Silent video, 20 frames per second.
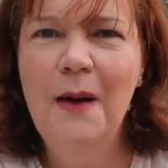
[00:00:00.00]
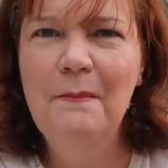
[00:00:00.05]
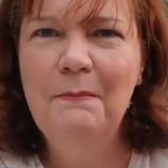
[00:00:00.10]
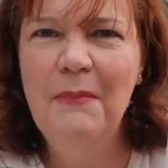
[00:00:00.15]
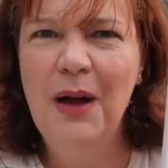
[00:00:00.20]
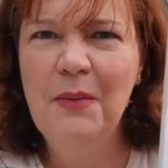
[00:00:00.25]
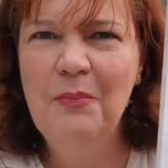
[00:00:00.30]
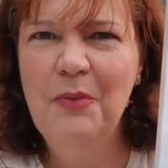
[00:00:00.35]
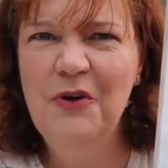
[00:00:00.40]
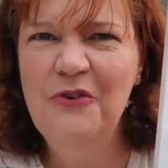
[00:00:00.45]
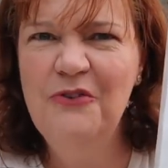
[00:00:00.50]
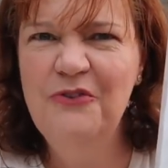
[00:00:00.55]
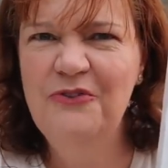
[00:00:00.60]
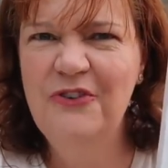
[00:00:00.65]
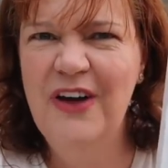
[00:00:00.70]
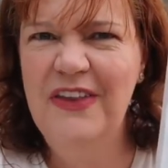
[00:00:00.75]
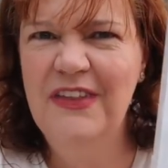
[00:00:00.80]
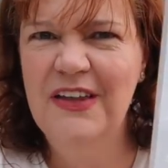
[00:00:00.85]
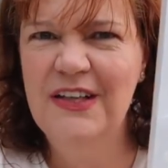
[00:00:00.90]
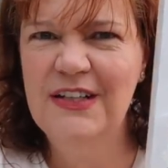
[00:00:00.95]
Might put
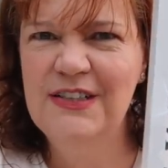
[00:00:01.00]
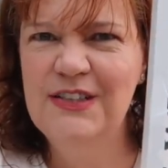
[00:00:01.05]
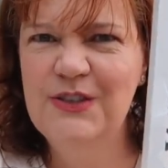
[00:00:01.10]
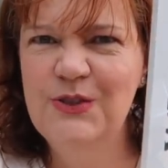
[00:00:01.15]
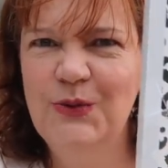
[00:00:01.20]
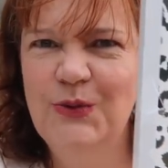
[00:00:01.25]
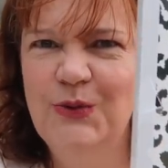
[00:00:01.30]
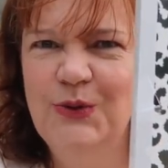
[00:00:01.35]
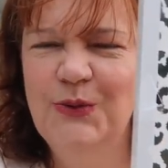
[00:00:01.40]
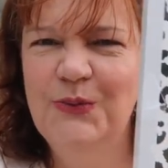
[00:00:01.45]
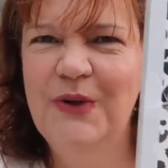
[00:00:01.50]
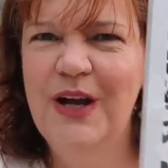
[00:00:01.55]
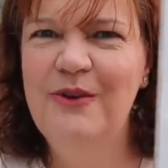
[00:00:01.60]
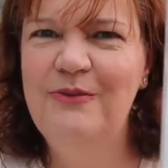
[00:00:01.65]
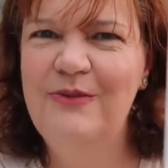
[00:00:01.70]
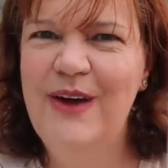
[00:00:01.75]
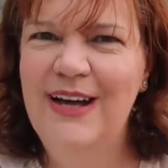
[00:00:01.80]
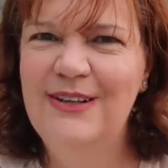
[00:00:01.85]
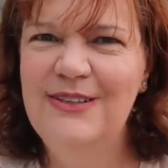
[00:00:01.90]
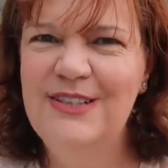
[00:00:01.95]
feathers all the way
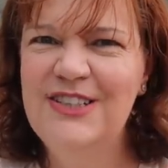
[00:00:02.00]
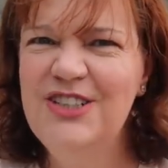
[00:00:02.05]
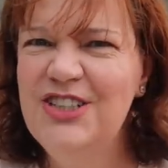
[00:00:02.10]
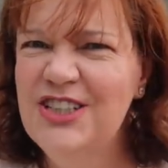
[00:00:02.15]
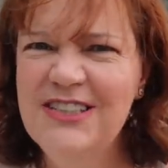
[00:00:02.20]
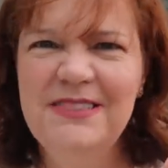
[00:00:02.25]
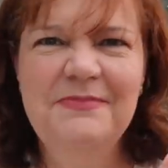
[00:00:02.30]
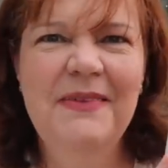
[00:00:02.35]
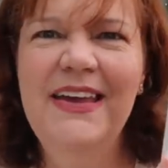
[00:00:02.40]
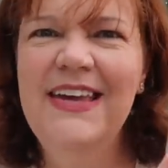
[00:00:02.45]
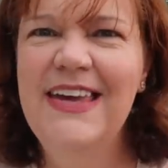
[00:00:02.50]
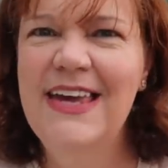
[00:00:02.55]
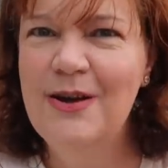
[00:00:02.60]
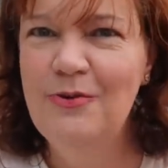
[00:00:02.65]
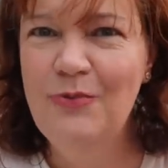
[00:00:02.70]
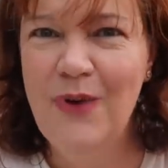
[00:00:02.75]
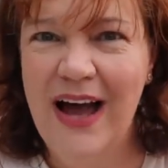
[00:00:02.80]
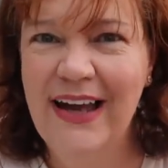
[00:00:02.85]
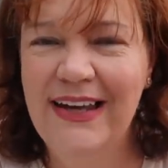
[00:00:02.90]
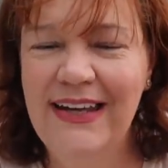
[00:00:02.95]
around it. Just make
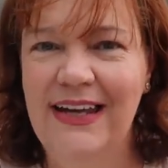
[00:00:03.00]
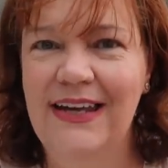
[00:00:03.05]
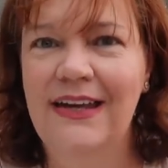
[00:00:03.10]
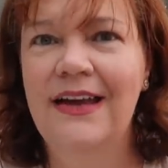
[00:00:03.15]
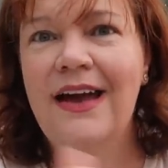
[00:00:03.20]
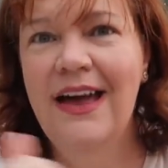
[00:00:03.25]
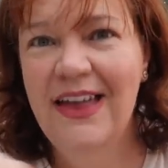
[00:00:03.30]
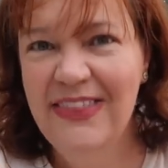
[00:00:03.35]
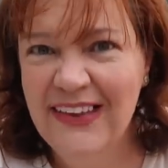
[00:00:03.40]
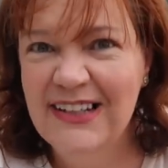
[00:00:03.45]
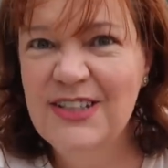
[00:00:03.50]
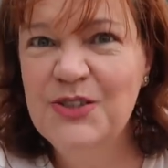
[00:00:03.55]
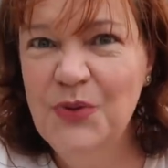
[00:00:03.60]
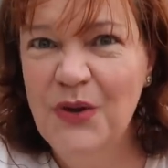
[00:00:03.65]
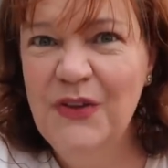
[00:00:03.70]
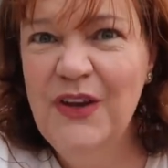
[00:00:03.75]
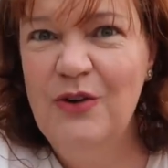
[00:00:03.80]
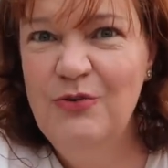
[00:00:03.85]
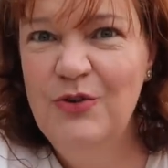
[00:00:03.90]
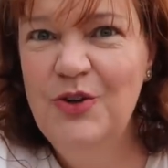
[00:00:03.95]
it wacky. That's
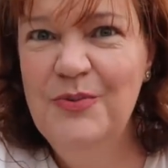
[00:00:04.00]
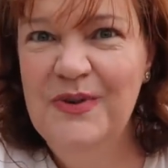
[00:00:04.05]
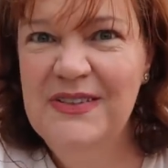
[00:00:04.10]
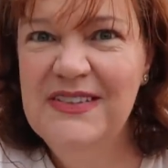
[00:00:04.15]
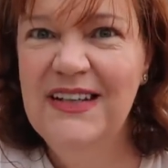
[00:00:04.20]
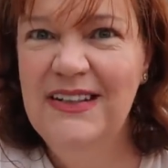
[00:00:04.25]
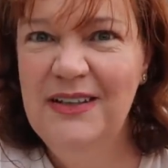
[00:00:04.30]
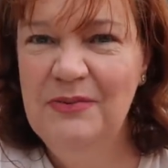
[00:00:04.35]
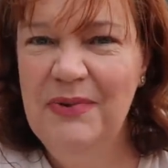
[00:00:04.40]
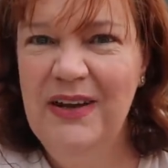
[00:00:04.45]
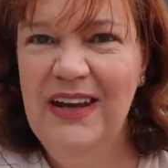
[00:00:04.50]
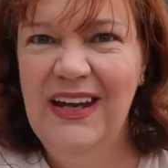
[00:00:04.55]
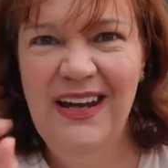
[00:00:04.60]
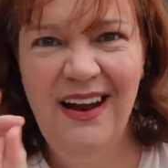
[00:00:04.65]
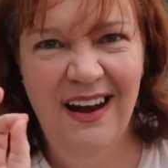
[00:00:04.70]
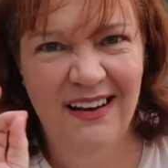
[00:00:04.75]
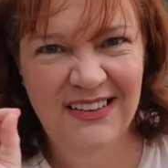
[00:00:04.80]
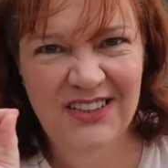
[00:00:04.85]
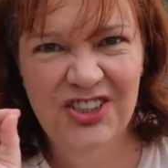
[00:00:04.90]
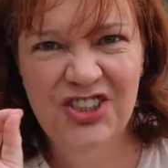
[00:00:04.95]
what that room is going to
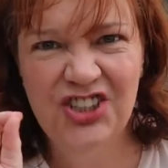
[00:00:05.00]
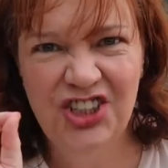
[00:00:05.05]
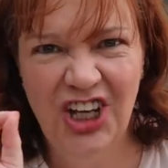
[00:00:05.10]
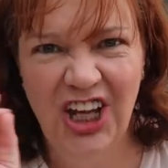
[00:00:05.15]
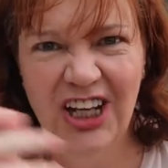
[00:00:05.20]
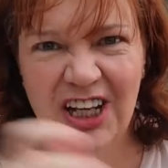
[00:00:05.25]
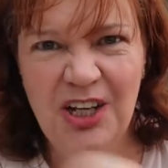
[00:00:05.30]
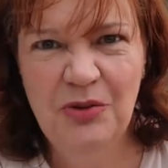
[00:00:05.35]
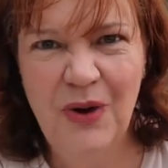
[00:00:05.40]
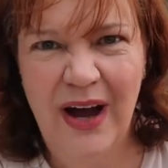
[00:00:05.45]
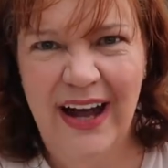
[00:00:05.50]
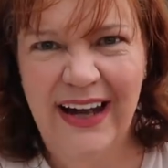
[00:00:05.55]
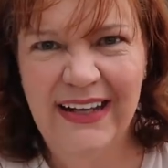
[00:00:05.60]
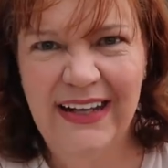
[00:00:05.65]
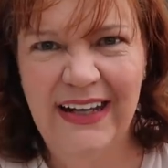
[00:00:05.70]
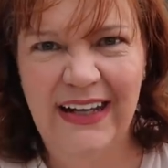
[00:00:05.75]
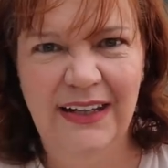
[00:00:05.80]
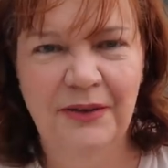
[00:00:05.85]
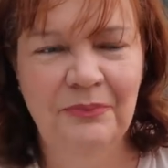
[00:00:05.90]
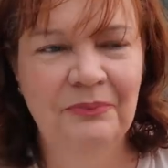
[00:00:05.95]
be. Slightly
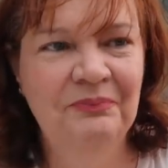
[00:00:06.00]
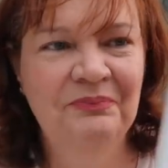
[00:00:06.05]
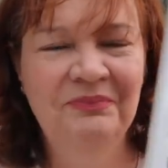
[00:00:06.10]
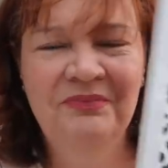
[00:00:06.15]
wacky.